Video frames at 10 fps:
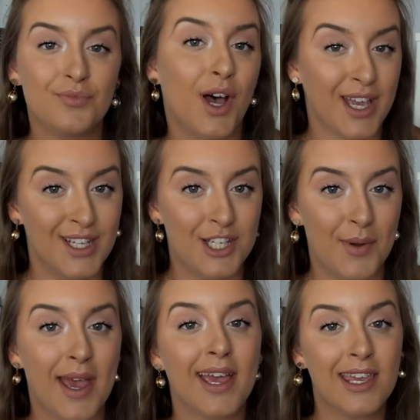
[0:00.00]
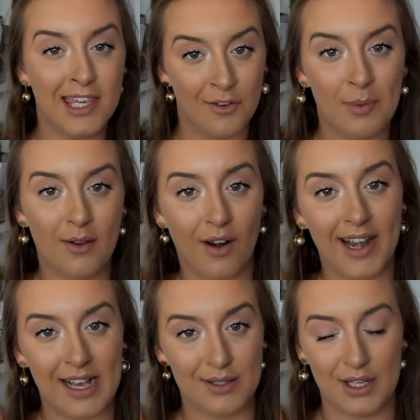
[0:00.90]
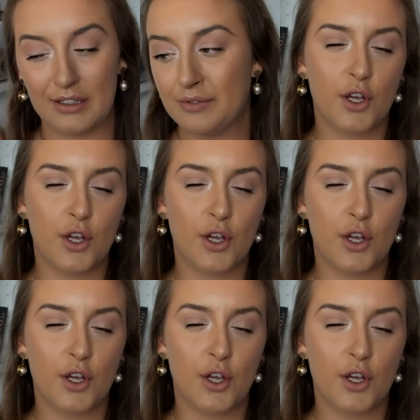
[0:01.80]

I can do it, give me it right now, son.